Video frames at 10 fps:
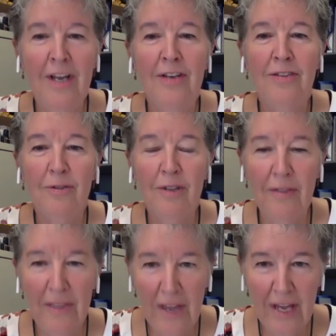so that
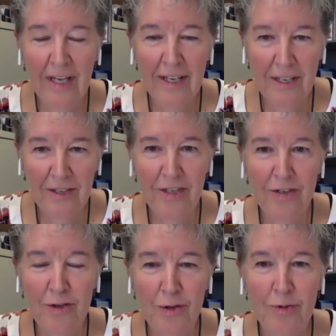they can
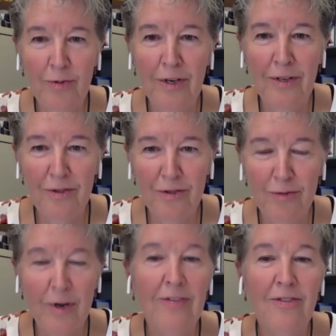continue to
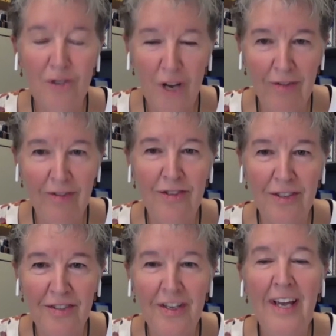address
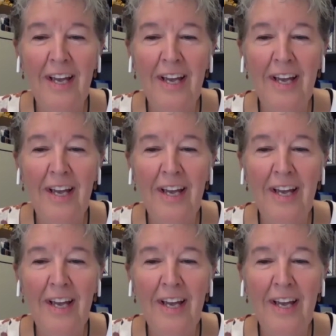challenges